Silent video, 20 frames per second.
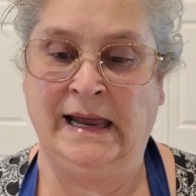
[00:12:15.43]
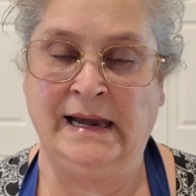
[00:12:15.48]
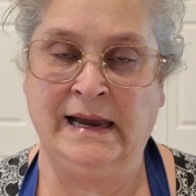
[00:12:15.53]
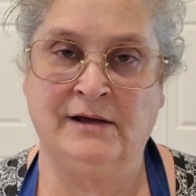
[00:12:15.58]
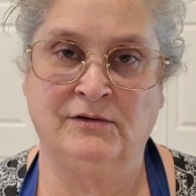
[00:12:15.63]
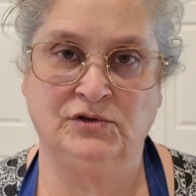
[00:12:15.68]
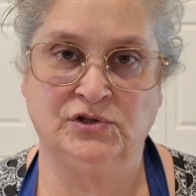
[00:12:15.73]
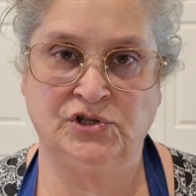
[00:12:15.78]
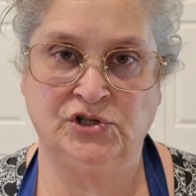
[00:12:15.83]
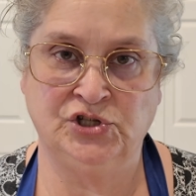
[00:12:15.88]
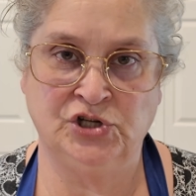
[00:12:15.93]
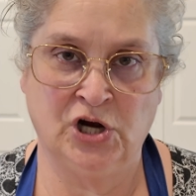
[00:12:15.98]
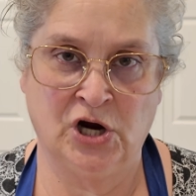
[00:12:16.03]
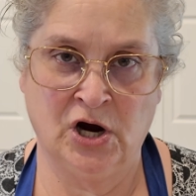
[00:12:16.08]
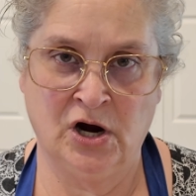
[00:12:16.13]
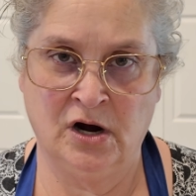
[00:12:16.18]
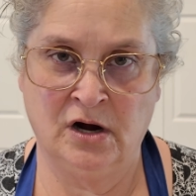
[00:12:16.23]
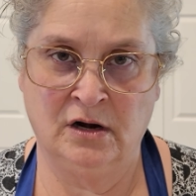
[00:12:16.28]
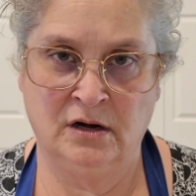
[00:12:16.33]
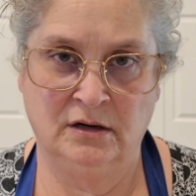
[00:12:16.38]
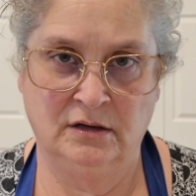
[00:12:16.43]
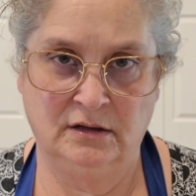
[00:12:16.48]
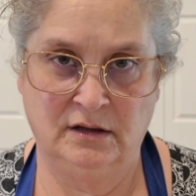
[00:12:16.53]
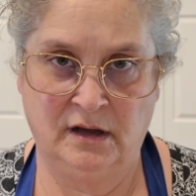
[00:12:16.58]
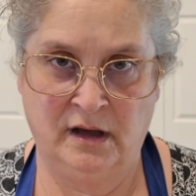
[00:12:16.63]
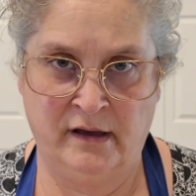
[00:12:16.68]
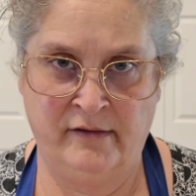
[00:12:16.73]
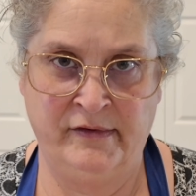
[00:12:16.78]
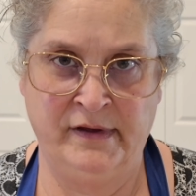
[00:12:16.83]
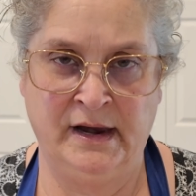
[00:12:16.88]
ounce jar
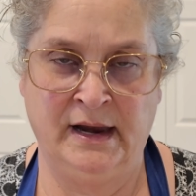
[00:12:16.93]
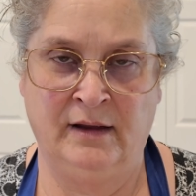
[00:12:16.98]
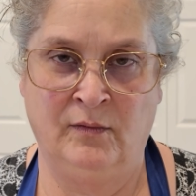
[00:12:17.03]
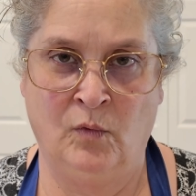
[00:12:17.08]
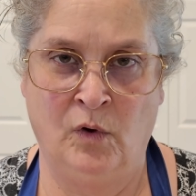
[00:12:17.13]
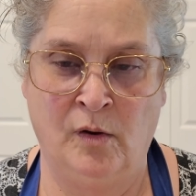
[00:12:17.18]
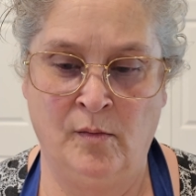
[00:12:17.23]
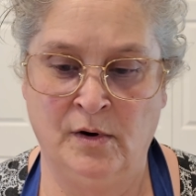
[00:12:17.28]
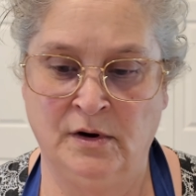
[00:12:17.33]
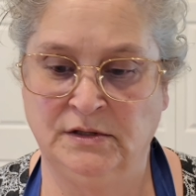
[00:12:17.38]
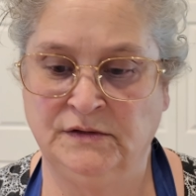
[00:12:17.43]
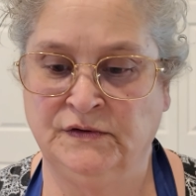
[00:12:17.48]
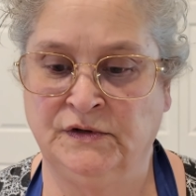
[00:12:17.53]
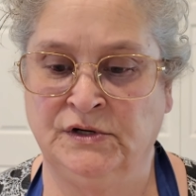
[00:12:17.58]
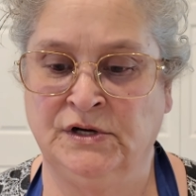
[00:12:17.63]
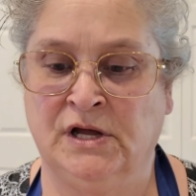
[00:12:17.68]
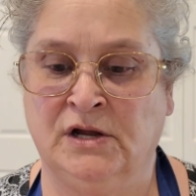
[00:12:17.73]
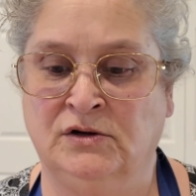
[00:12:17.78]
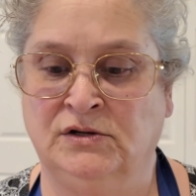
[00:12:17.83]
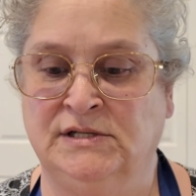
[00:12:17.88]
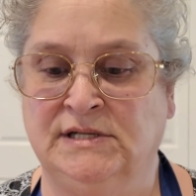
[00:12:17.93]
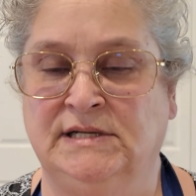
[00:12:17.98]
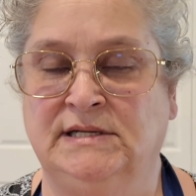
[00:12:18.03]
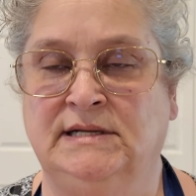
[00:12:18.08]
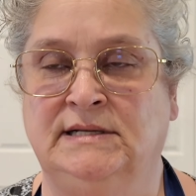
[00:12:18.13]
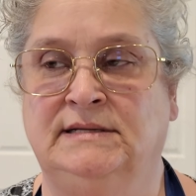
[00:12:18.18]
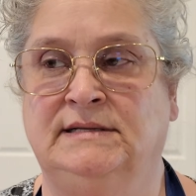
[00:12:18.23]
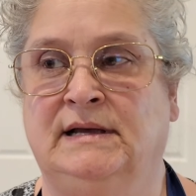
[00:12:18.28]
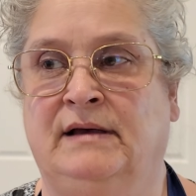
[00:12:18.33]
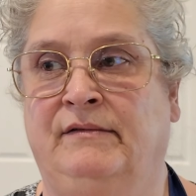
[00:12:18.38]
of it at Walmart for
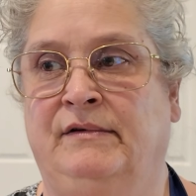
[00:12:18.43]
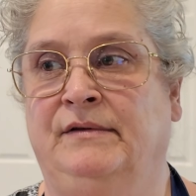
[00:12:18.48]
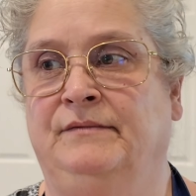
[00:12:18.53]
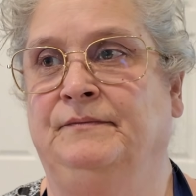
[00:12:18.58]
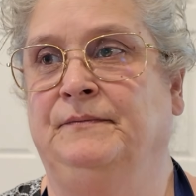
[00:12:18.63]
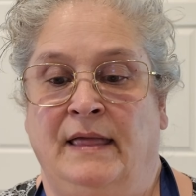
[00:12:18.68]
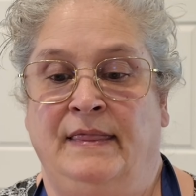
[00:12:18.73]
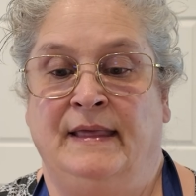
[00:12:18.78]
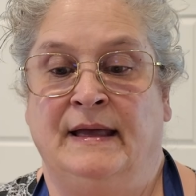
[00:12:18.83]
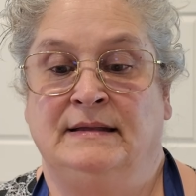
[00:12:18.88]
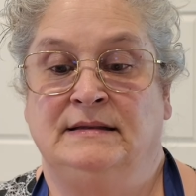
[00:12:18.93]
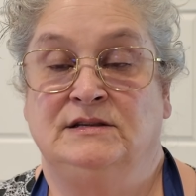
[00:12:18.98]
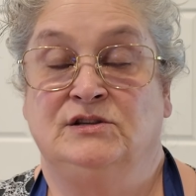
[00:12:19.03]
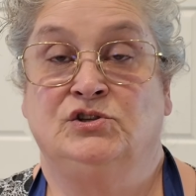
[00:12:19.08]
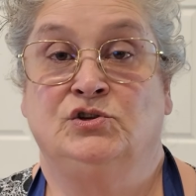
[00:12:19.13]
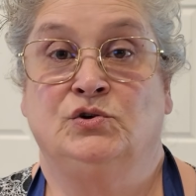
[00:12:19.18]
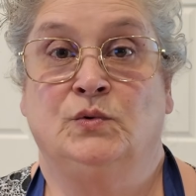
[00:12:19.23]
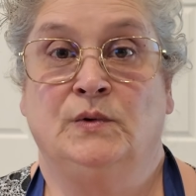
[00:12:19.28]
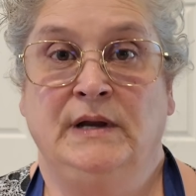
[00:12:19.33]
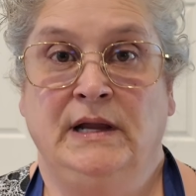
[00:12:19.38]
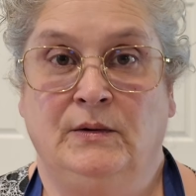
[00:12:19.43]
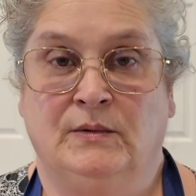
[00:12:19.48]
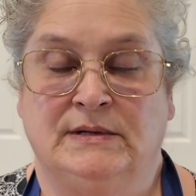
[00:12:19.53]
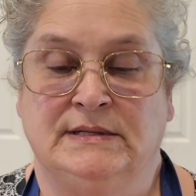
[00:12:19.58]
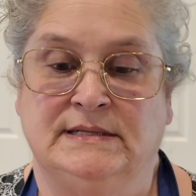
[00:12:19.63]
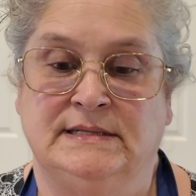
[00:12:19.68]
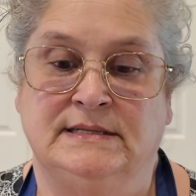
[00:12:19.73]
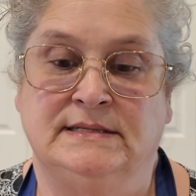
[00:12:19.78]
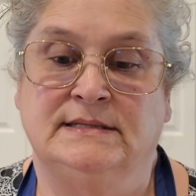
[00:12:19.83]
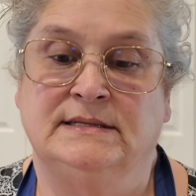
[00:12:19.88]
$1.67. And that's 21
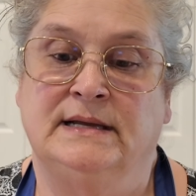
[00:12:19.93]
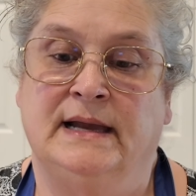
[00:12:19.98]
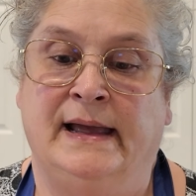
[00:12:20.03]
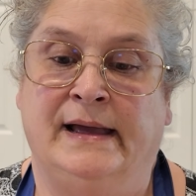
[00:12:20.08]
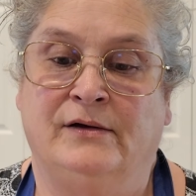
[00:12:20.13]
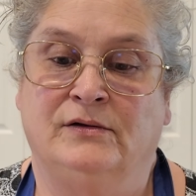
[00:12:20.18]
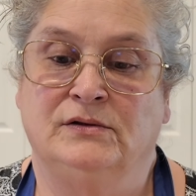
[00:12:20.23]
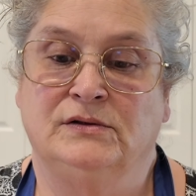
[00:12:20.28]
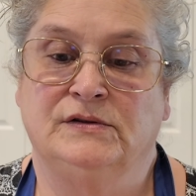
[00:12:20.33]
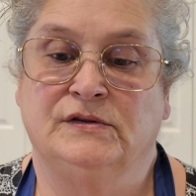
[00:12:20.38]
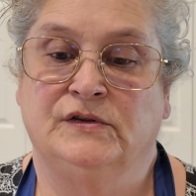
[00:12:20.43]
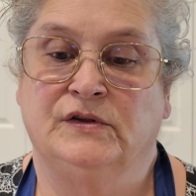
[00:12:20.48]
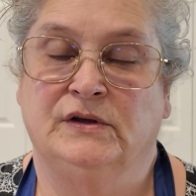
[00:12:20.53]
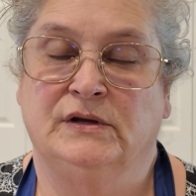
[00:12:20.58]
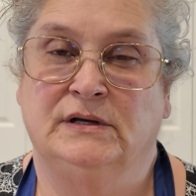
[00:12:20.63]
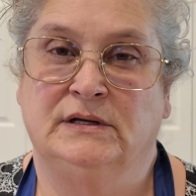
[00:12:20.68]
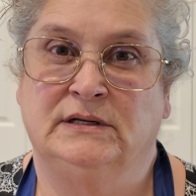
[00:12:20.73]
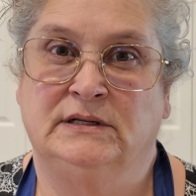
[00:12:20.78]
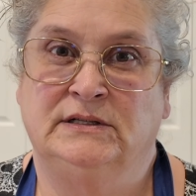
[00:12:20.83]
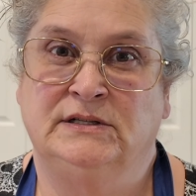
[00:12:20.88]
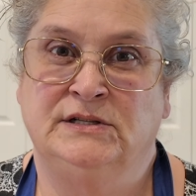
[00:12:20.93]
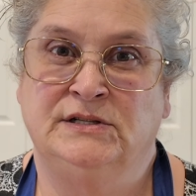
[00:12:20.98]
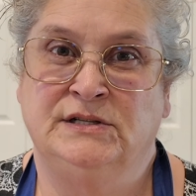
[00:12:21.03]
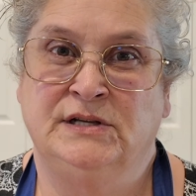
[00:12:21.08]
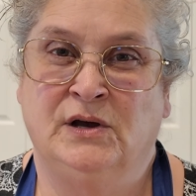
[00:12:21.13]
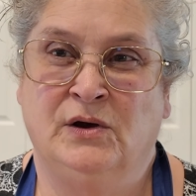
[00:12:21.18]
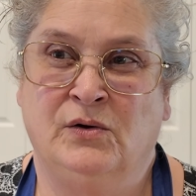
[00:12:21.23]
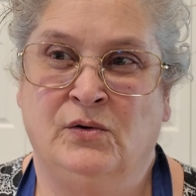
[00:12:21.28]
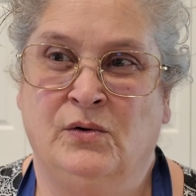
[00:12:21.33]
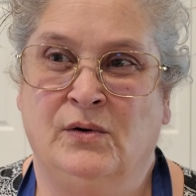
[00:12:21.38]
cents an ounce.
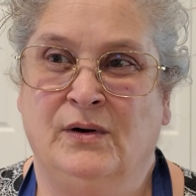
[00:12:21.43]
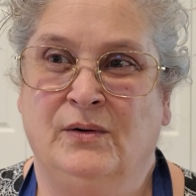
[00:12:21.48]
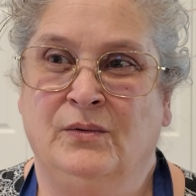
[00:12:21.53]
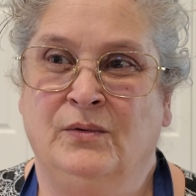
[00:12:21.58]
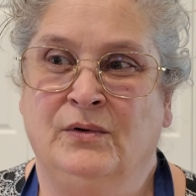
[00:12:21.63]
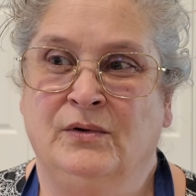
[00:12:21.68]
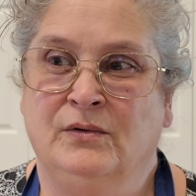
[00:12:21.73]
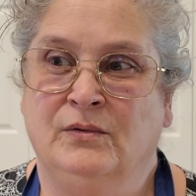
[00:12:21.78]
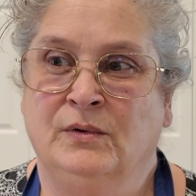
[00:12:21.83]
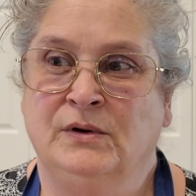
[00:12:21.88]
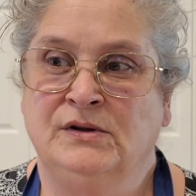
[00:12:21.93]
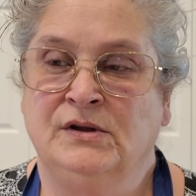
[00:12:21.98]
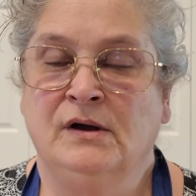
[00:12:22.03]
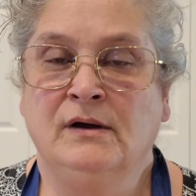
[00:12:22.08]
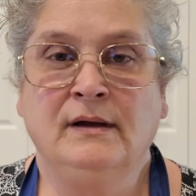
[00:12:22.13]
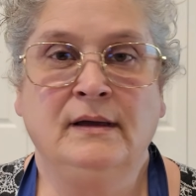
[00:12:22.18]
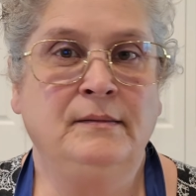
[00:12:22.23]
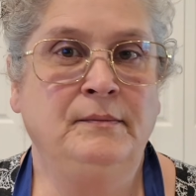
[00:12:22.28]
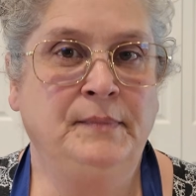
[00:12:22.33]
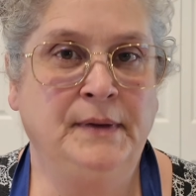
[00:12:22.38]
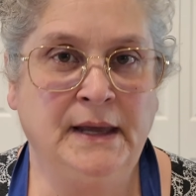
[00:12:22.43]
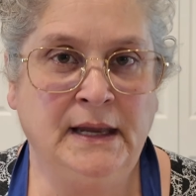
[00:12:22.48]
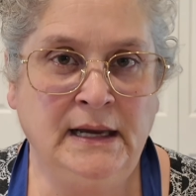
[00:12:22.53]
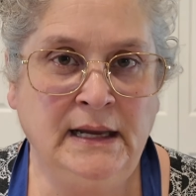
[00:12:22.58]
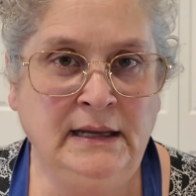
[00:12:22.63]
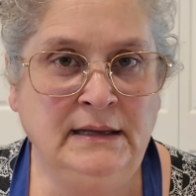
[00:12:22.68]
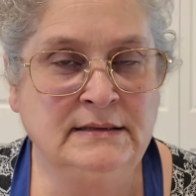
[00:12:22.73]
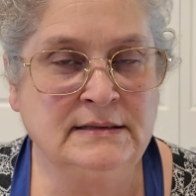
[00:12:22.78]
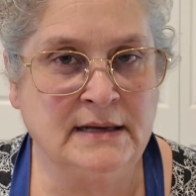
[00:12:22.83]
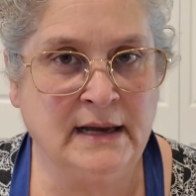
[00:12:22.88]
So we're talking
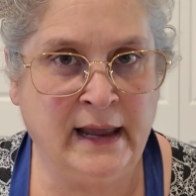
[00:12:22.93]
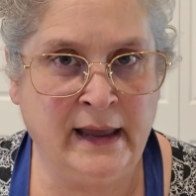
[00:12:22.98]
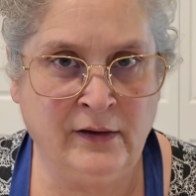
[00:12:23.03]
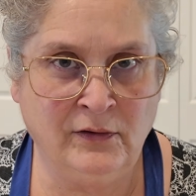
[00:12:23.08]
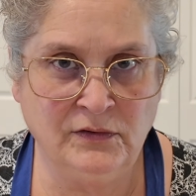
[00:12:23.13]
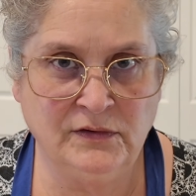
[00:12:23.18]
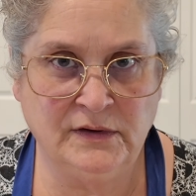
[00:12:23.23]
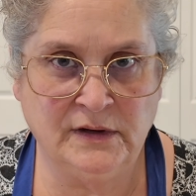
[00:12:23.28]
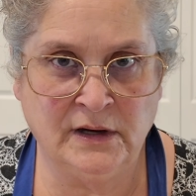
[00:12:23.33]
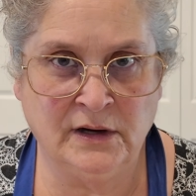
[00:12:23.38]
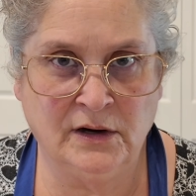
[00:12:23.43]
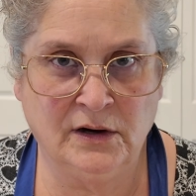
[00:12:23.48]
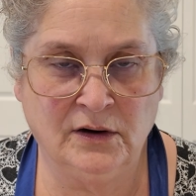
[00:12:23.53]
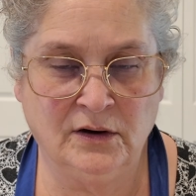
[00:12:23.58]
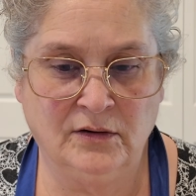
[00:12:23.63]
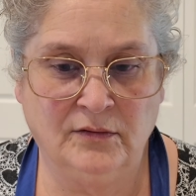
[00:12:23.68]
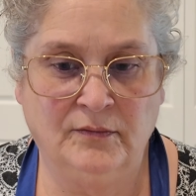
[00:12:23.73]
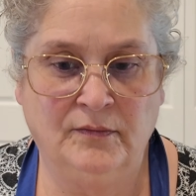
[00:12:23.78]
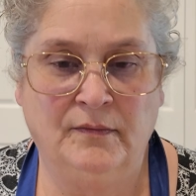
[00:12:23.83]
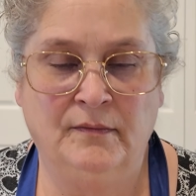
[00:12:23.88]
pennies an ounce here.